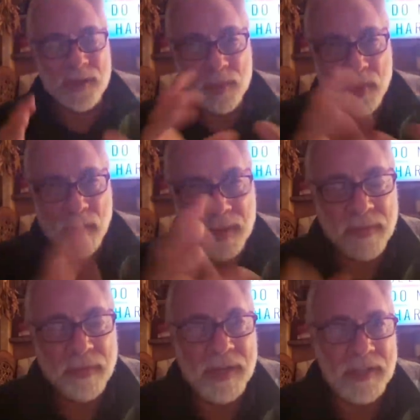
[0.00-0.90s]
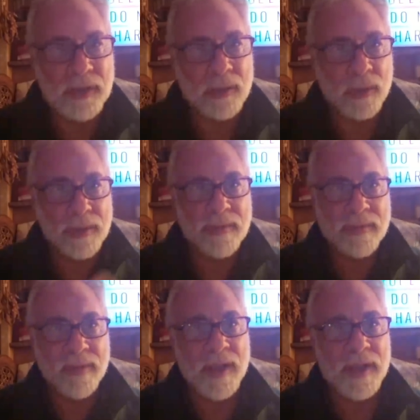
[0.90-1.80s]
and put it in the freezer or in the
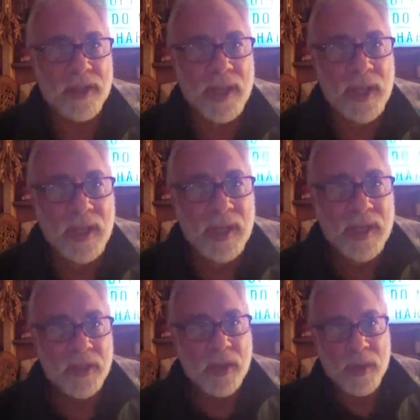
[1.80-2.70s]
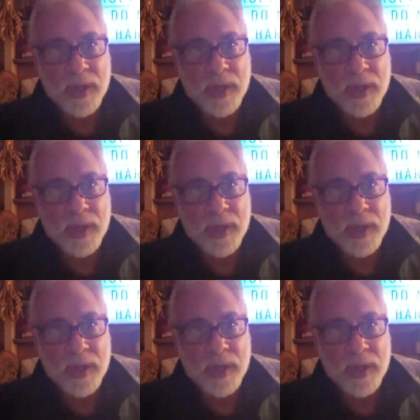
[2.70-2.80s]
fridge so